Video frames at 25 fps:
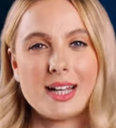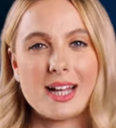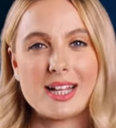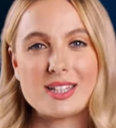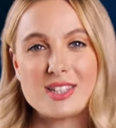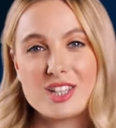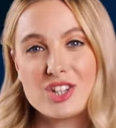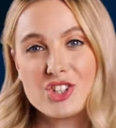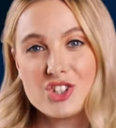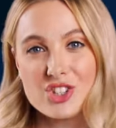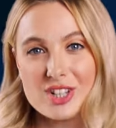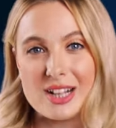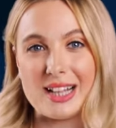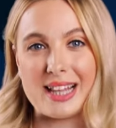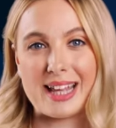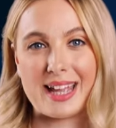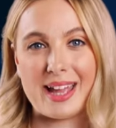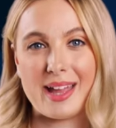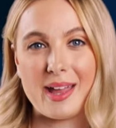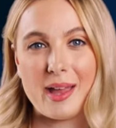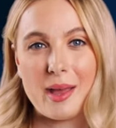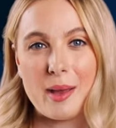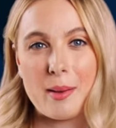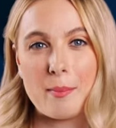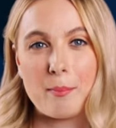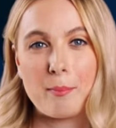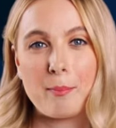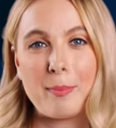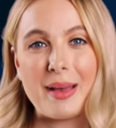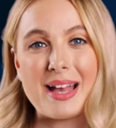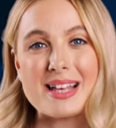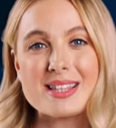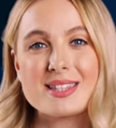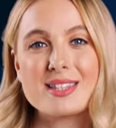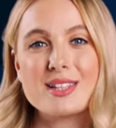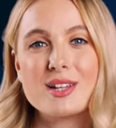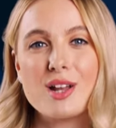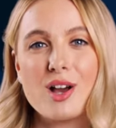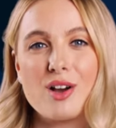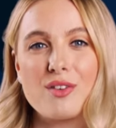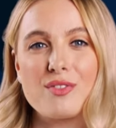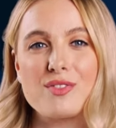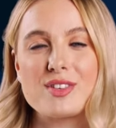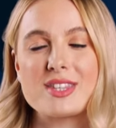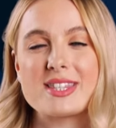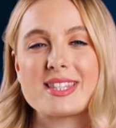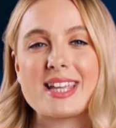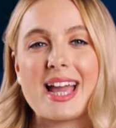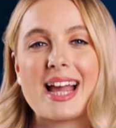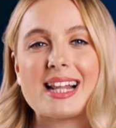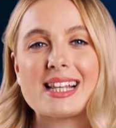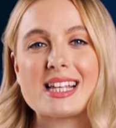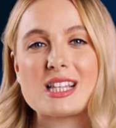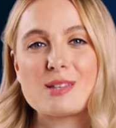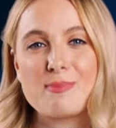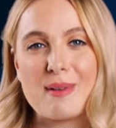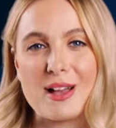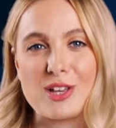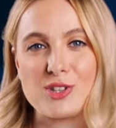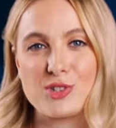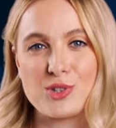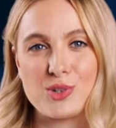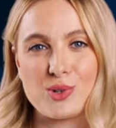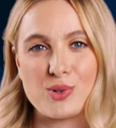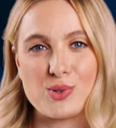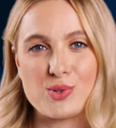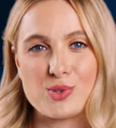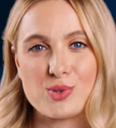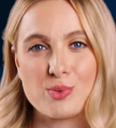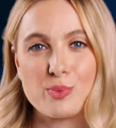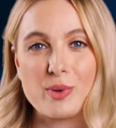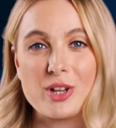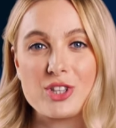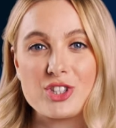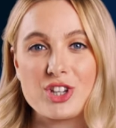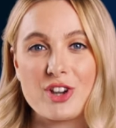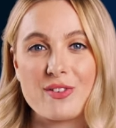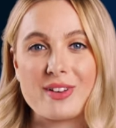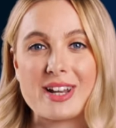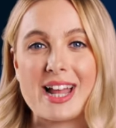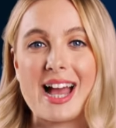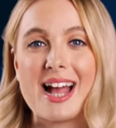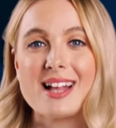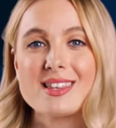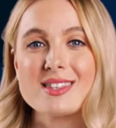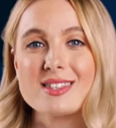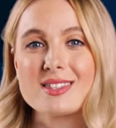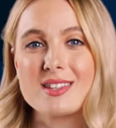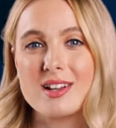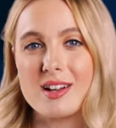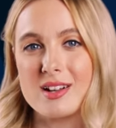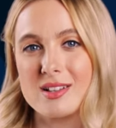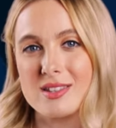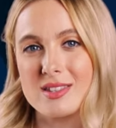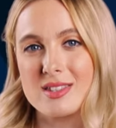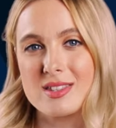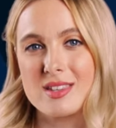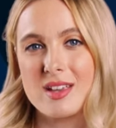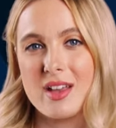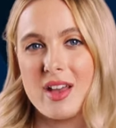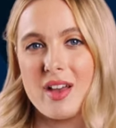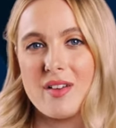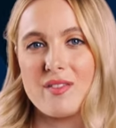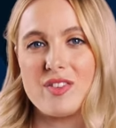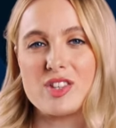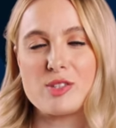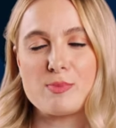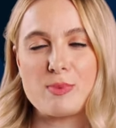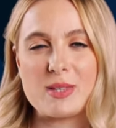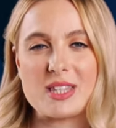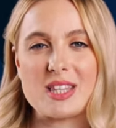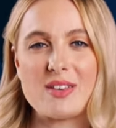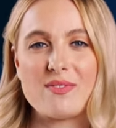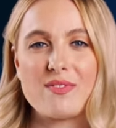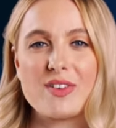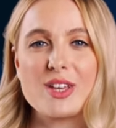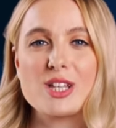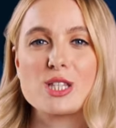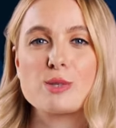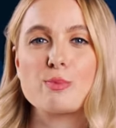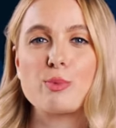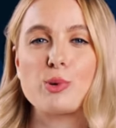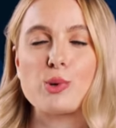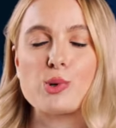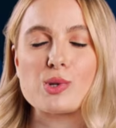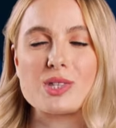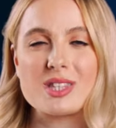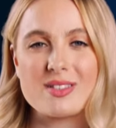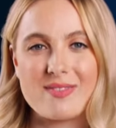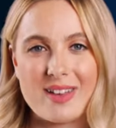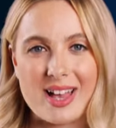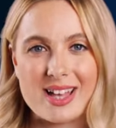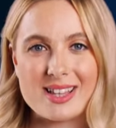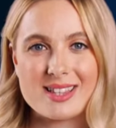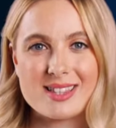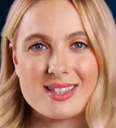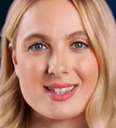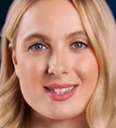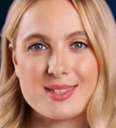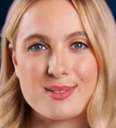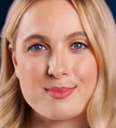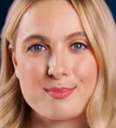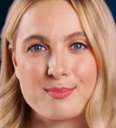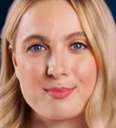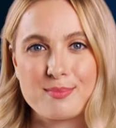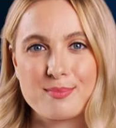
Additionally, Betsson offers daily specials, which are enhanced odds for specific sports events.